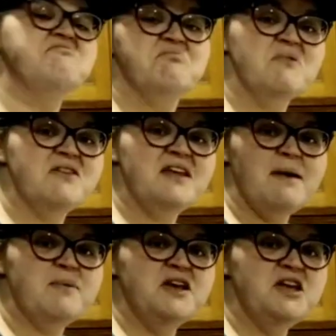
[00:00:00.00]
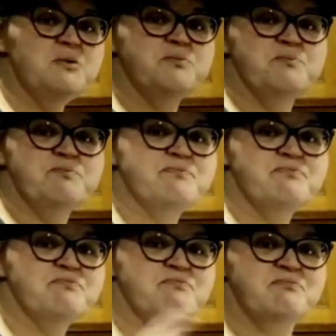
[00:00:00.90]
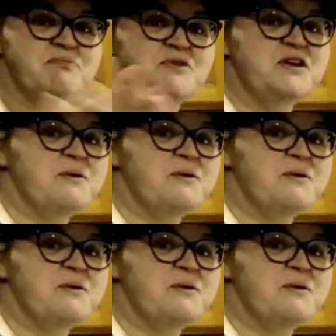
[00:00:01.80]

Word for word: Does that happen to you? You know.